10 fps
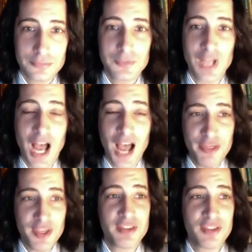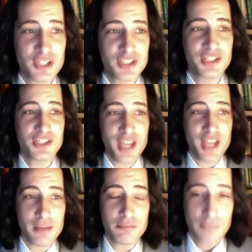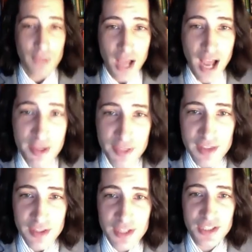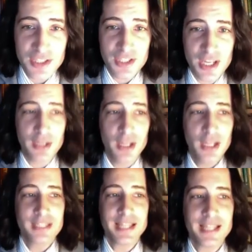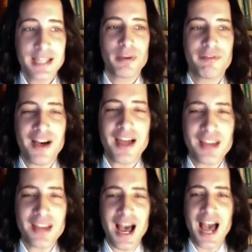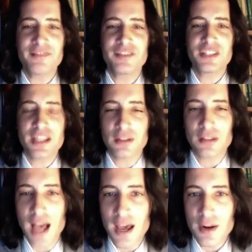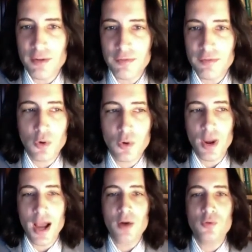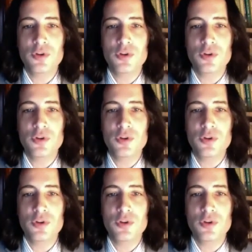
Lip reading: I think this is it. Now, Befana, I've seen a lot of you around